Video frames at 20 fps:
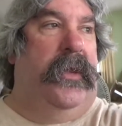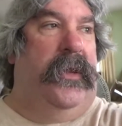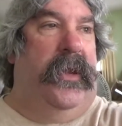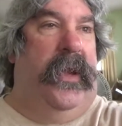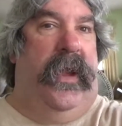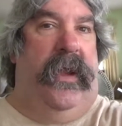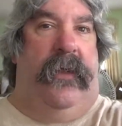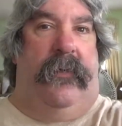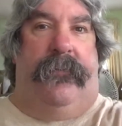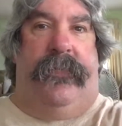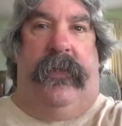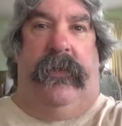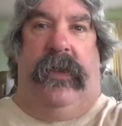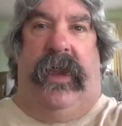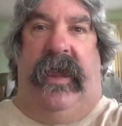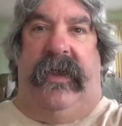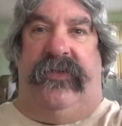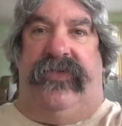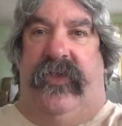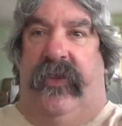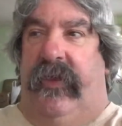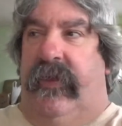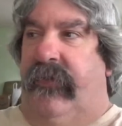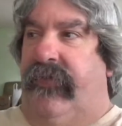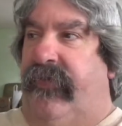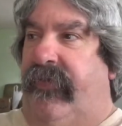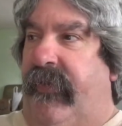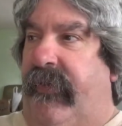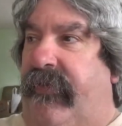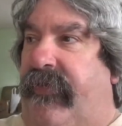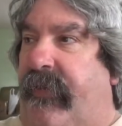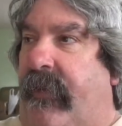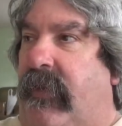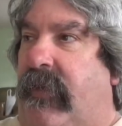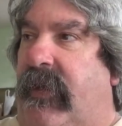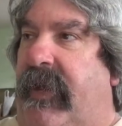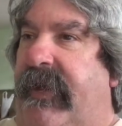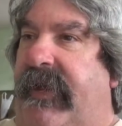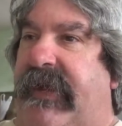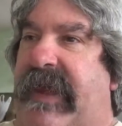yeah, if you'd like to see
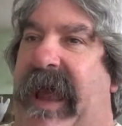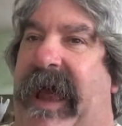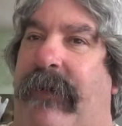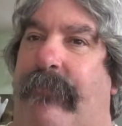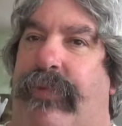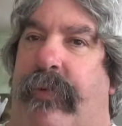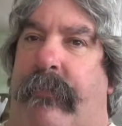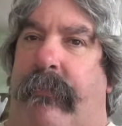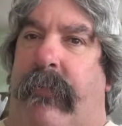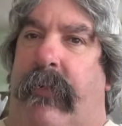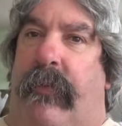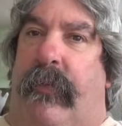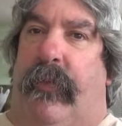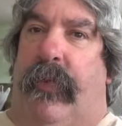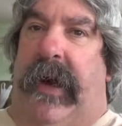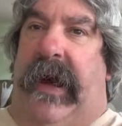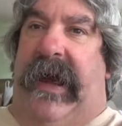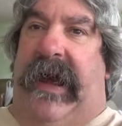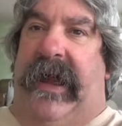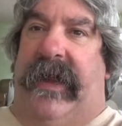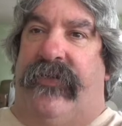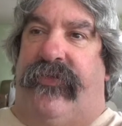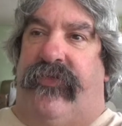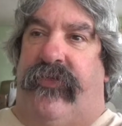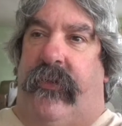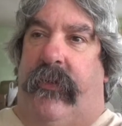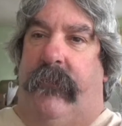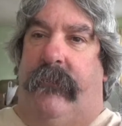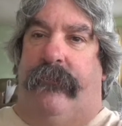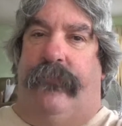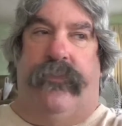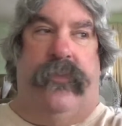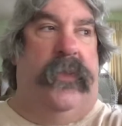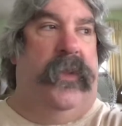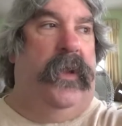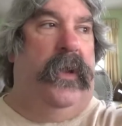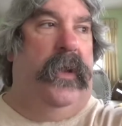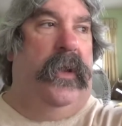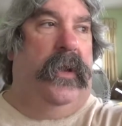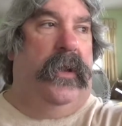something like Cop Watch,
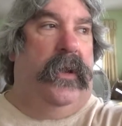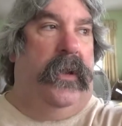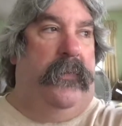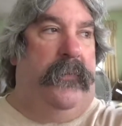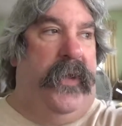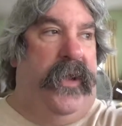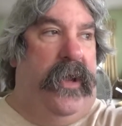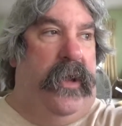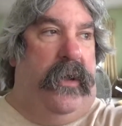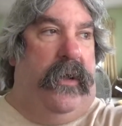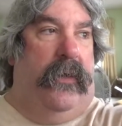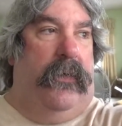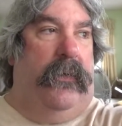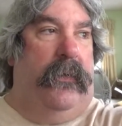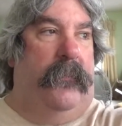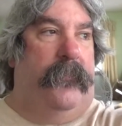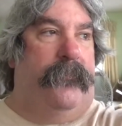let me know.